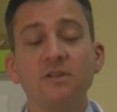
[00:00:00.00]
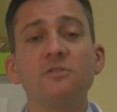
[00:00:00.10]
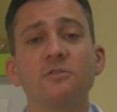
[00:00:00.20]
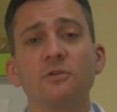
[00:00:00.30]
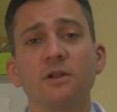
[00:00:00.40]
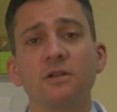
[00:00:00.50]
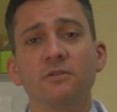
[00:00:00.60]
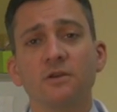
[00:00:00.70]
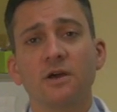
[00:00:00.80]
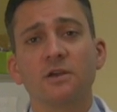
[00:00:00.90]
is there
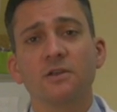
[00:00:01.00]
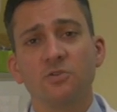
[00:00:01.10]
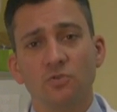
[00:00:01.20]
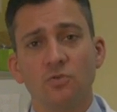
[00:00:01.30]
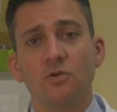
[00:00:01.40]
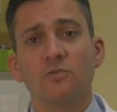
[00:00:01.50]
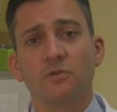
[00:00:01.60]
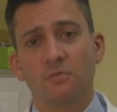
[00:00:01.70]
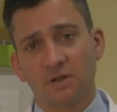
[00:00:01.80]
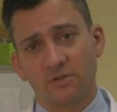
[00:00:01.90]
anything I can do
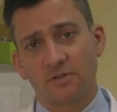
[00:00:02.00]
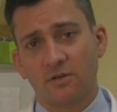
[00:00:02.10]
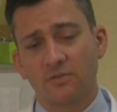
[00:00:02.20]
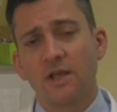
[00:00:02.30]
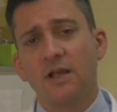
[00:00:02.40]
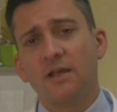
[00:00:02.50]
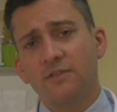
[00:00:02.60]
for myself?